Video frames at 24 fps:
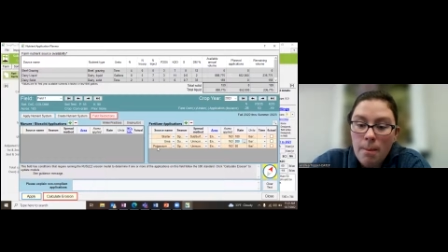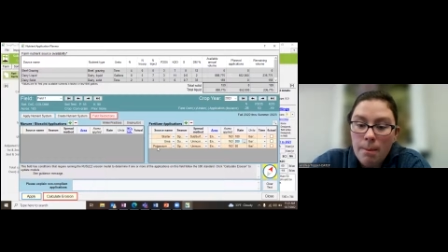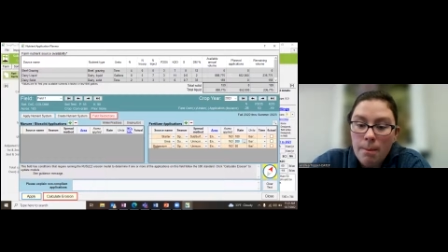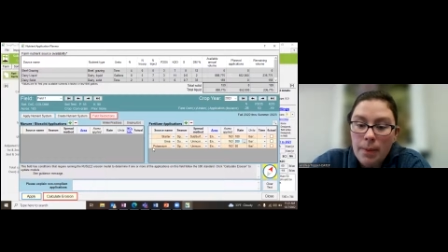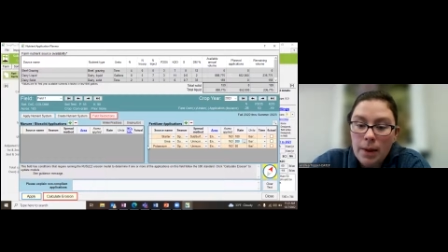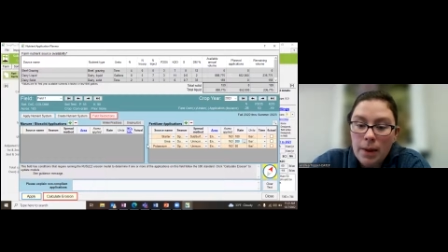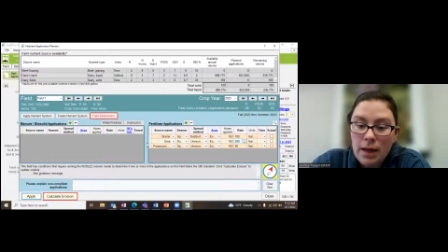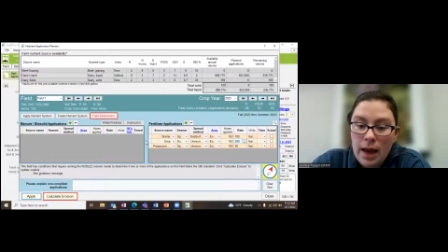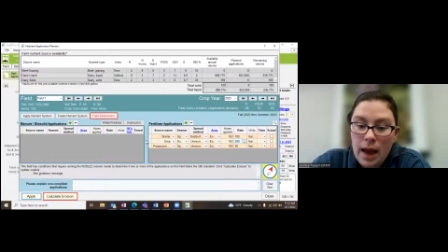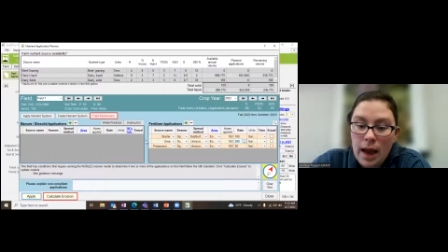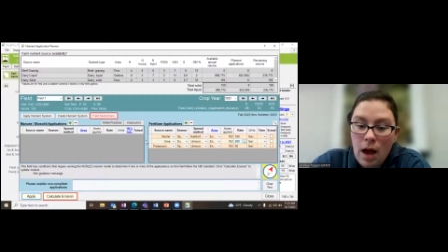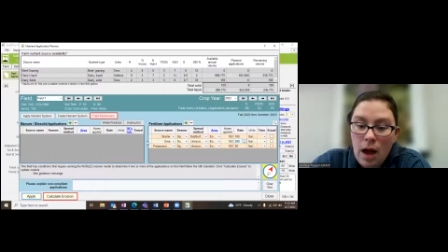
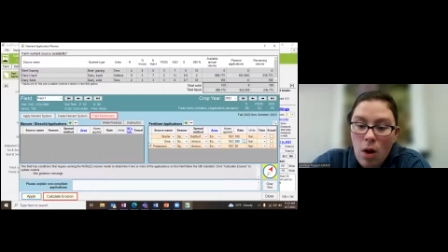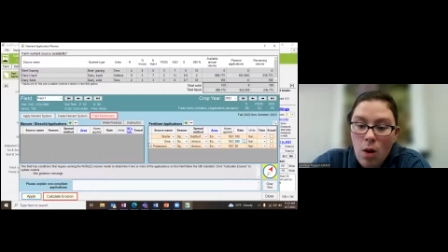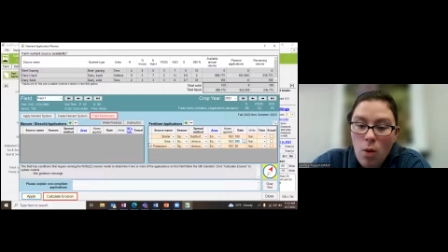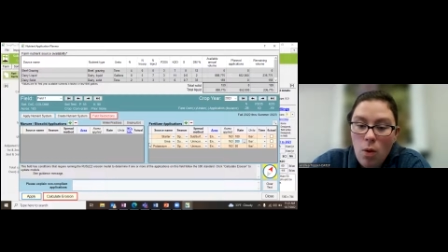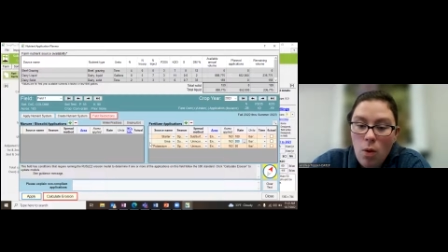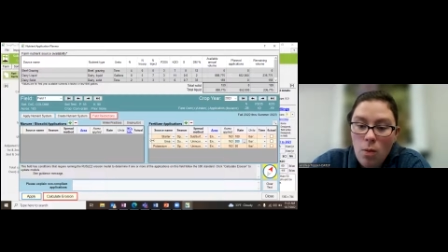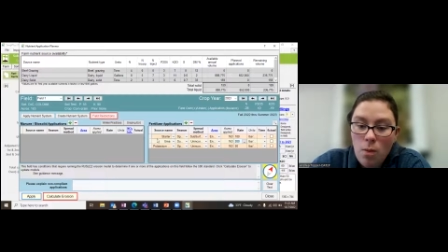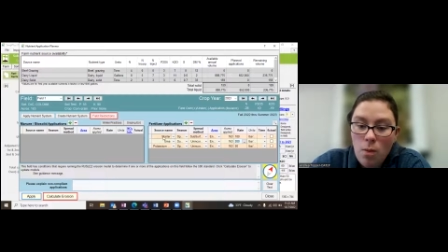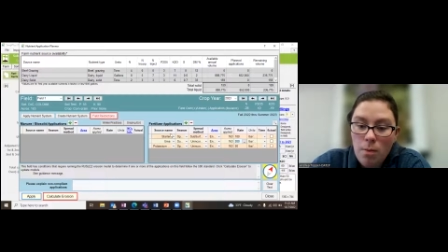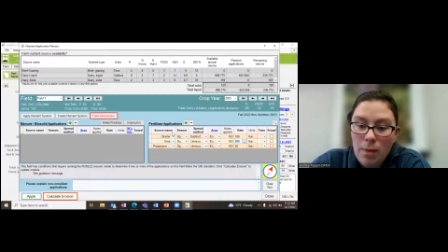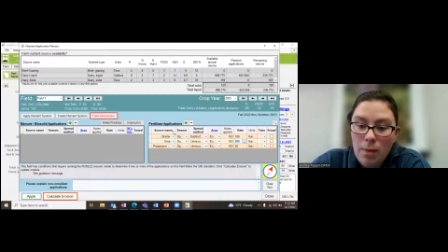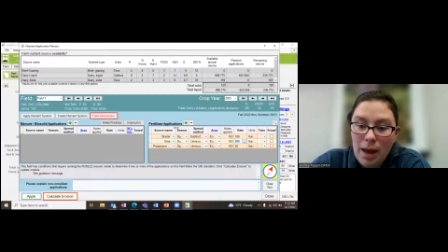But
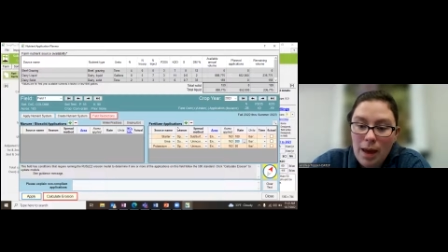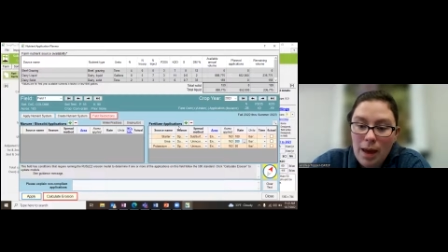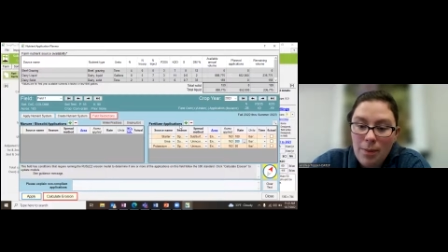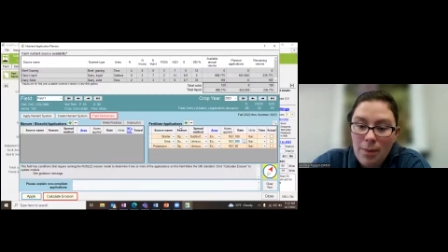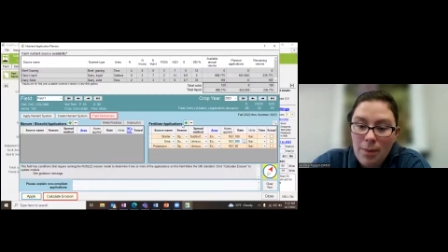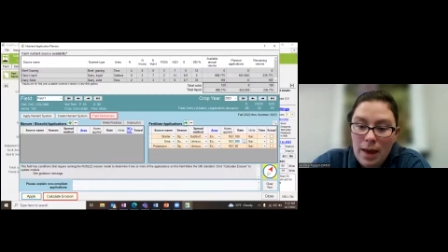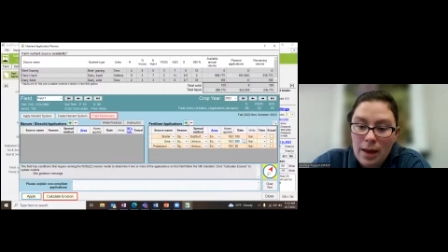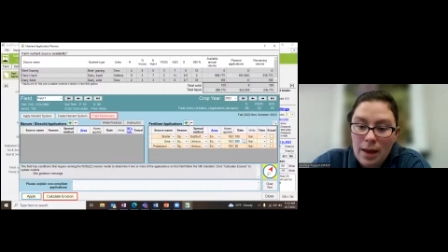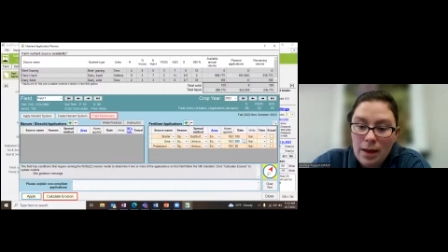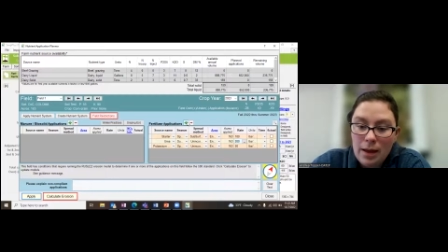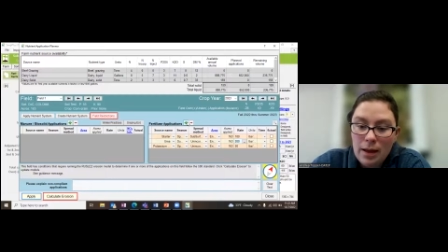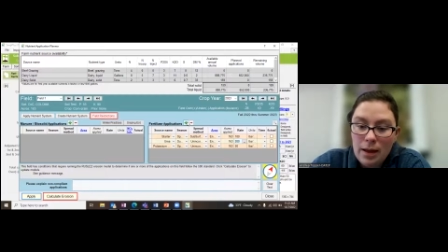now
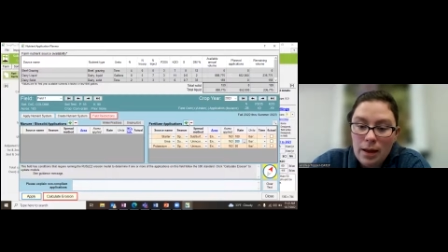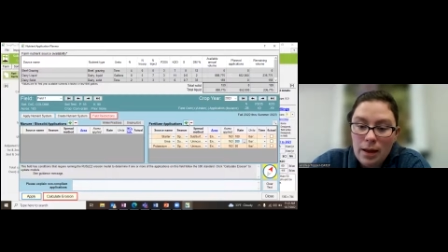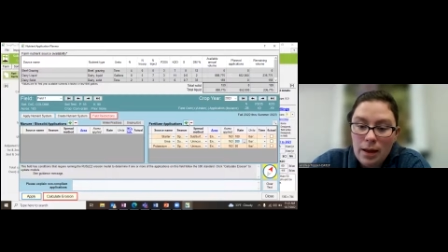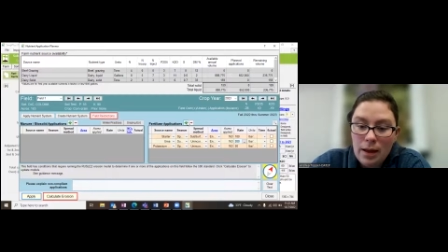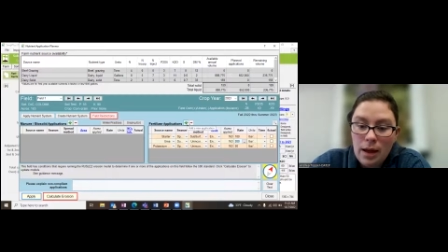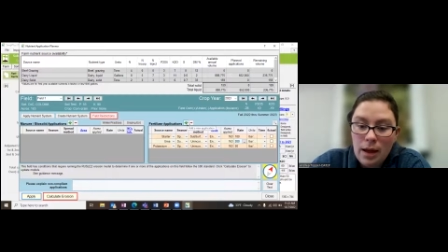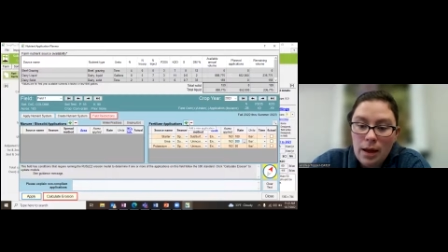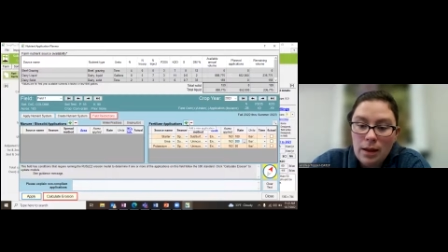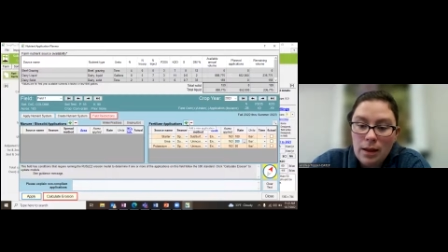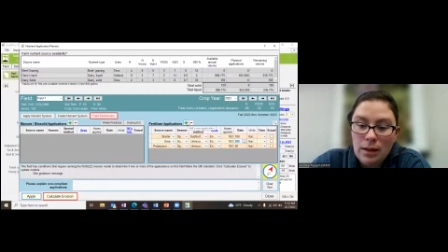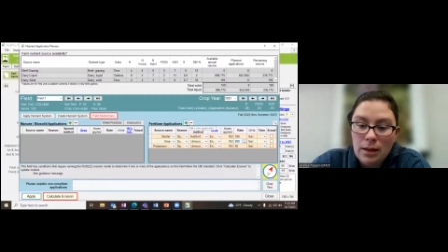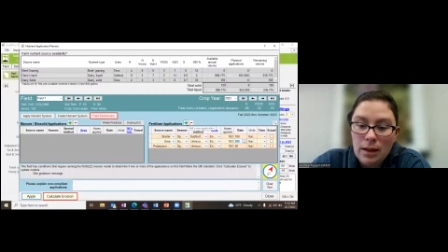maybe
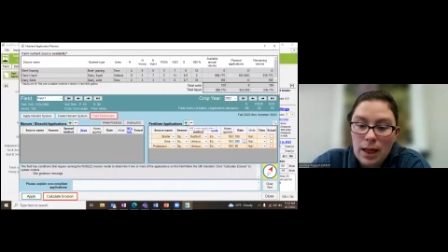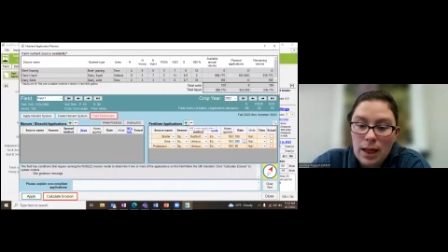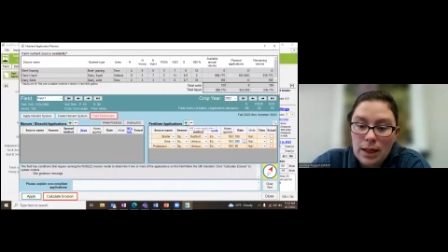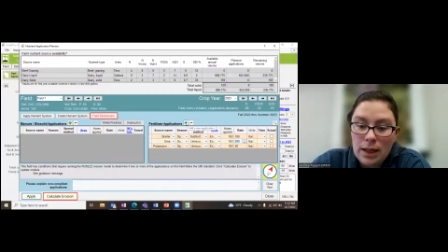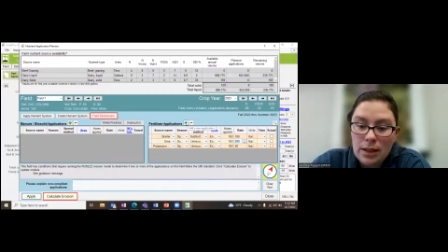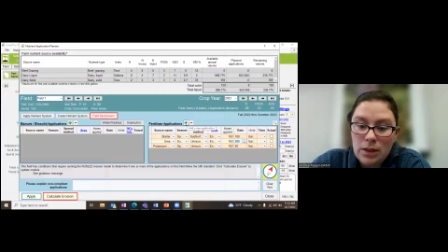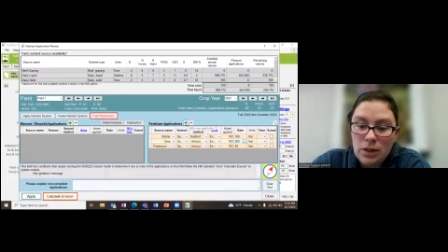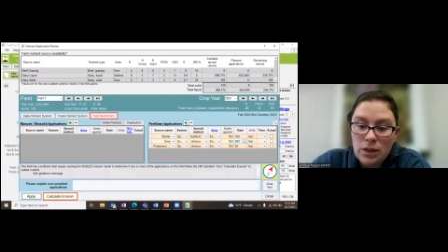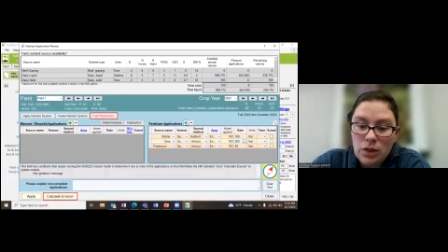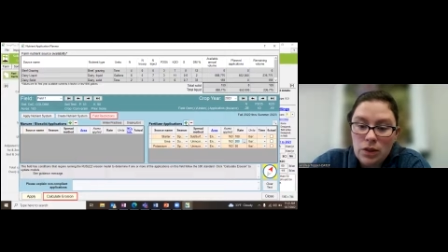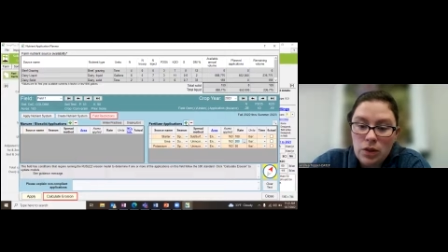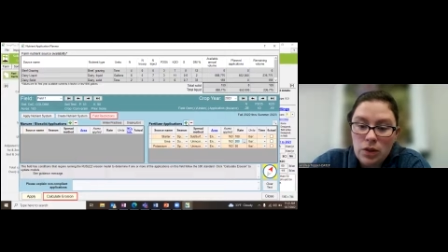
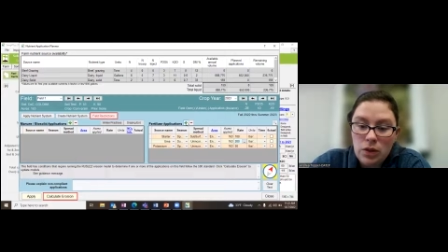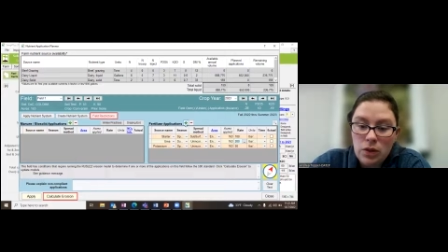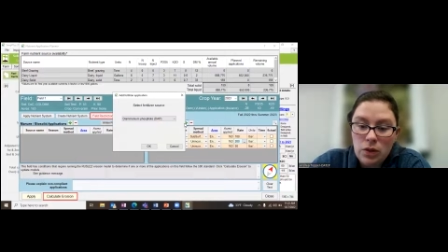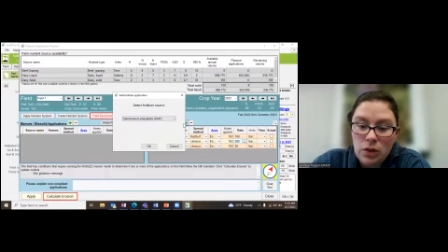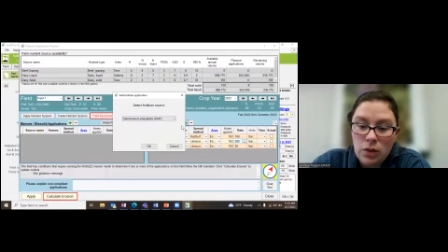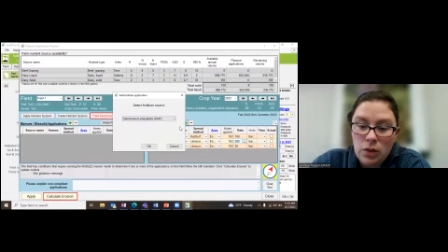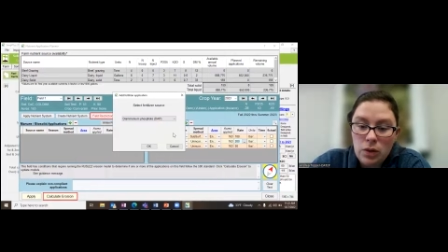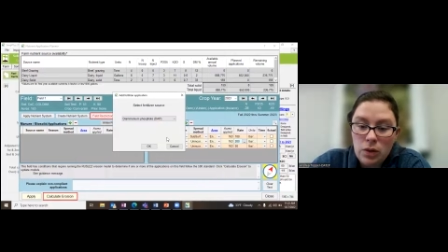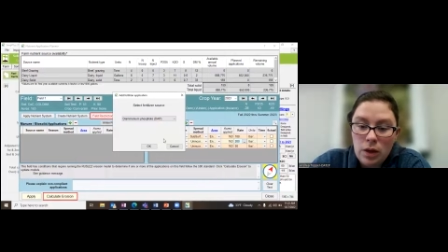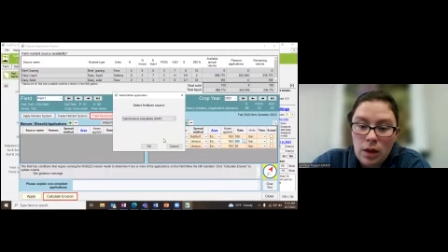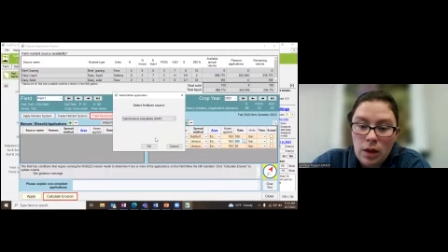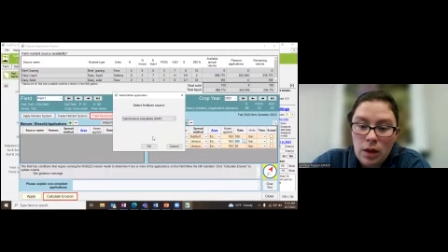let's
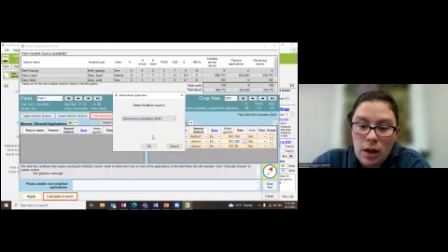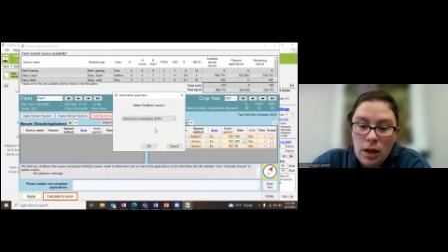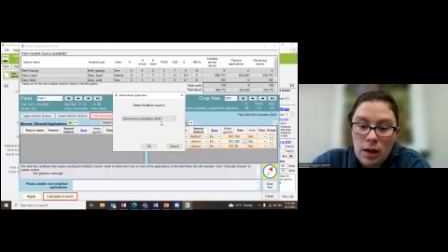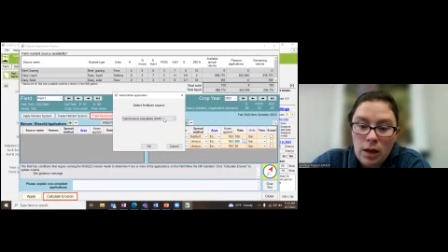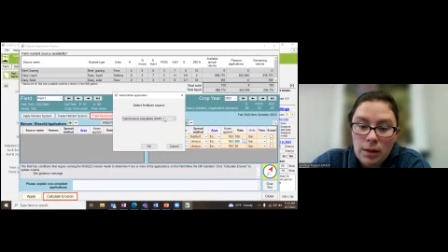do